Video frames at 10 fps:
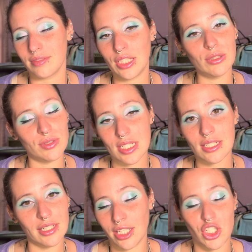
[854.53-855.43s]
you
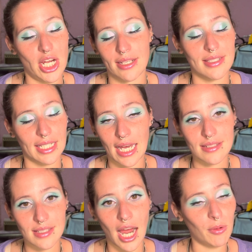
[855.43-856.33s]
a chance to
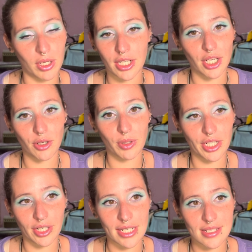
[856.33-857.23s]
guess. I want to know what
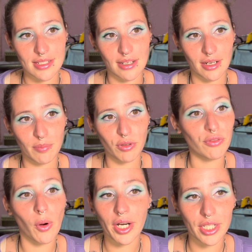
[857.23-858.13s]
your guesses are
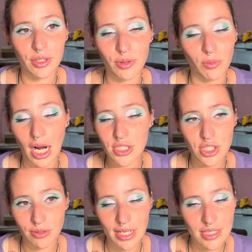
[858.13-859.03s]
before you
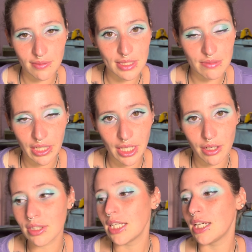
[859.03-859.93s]
watch the rest of this
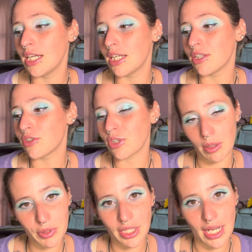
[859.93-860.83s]
video.
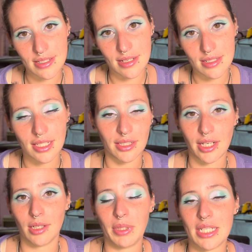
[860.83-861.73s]
Drop your guesses in the
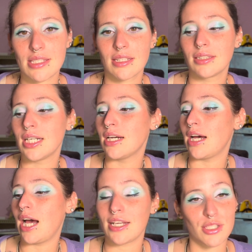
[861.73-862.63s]
comments
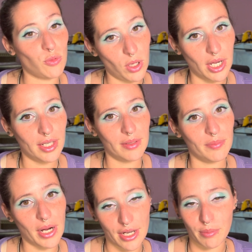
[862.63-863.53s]
as to what
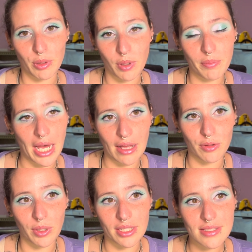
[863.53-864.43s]
my number 1
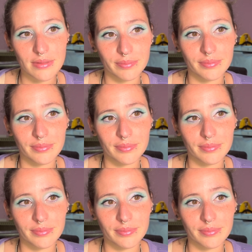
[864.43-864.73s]
palette was.